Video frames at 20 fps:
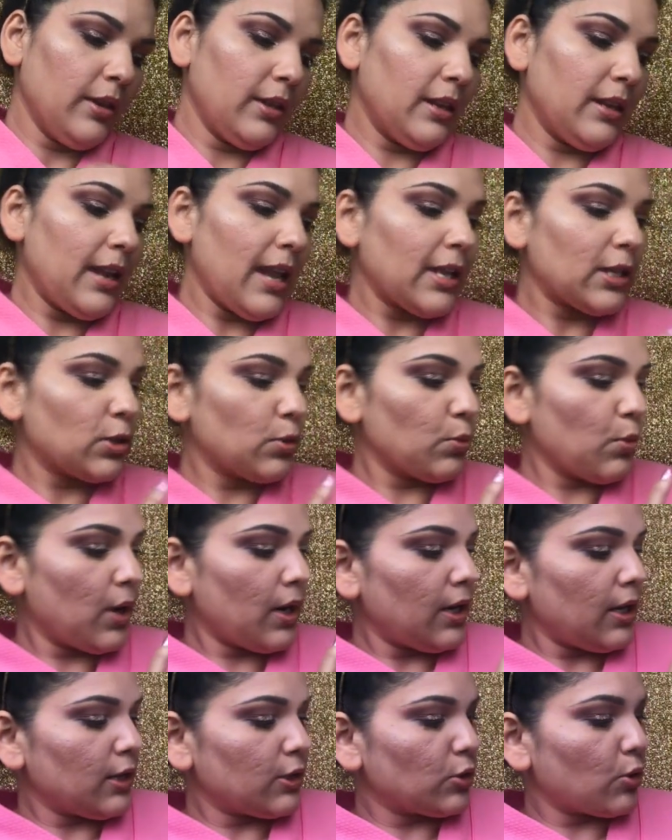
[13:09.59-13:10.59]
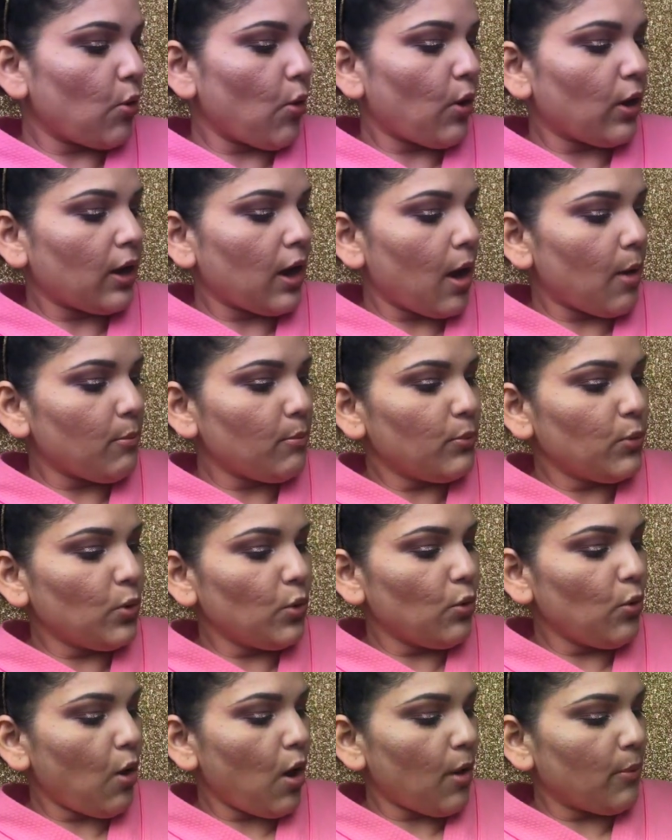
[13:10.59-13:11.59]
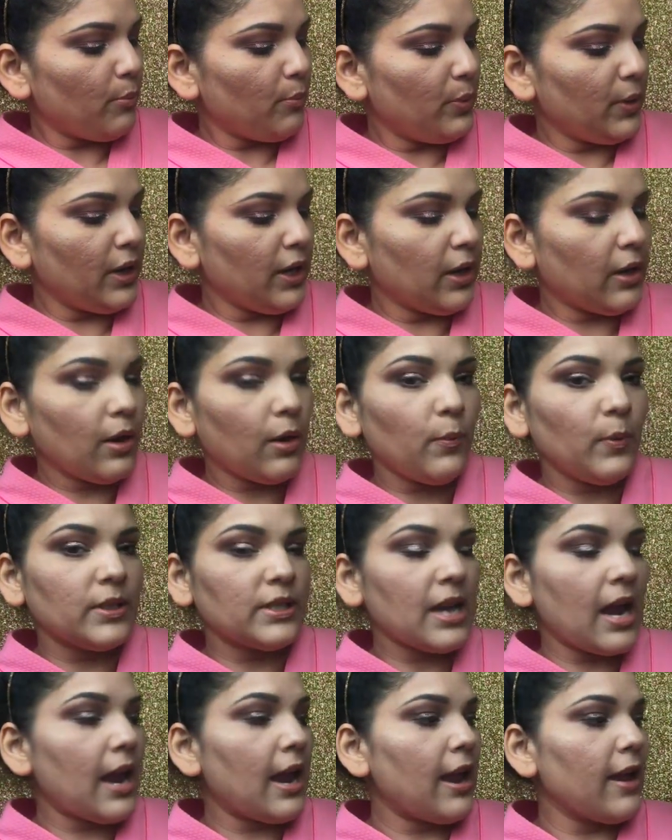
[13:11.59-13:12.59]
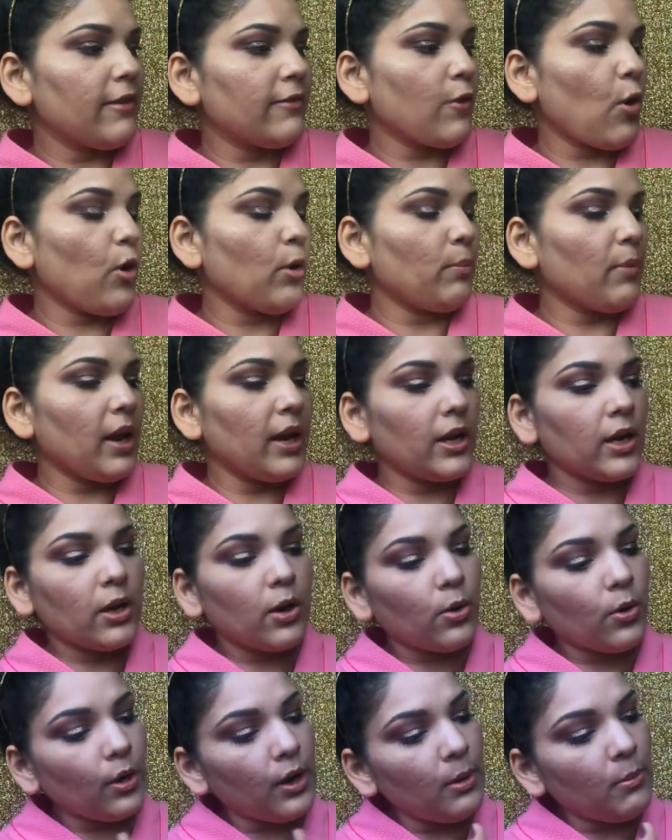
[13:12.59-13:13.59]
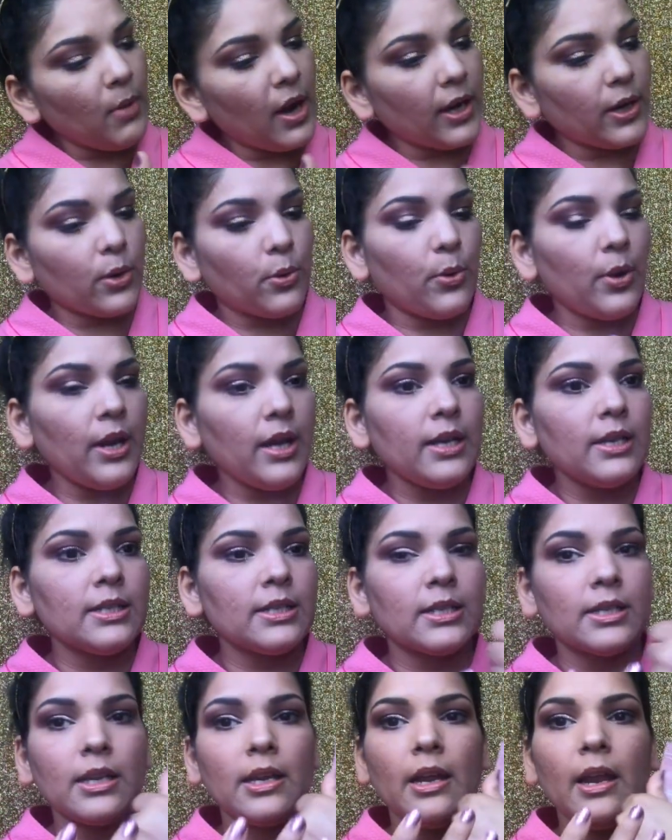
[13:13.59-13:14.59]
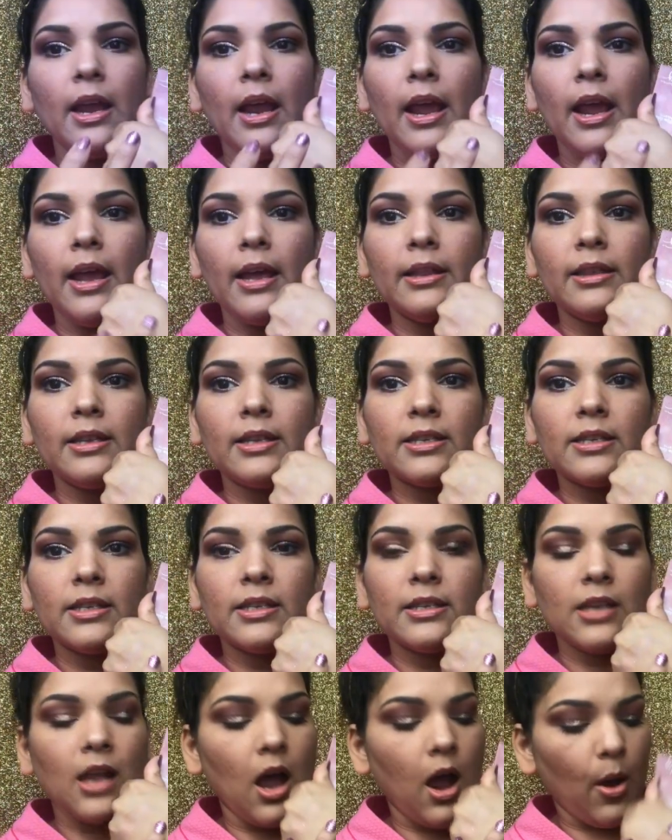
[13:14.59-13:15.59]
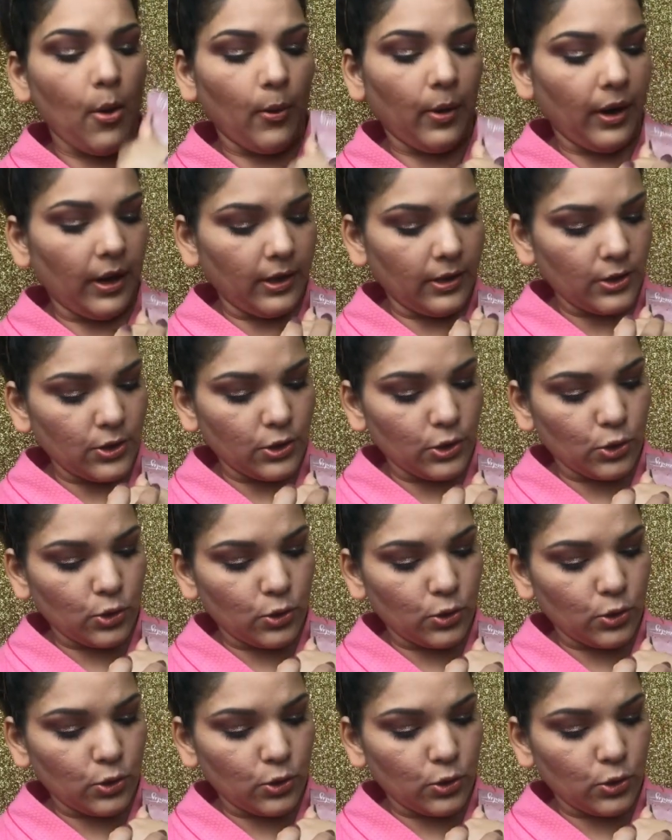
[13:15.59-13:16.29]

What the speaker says: The next one is called Boo Beer, which I have on in my crease, and this is how it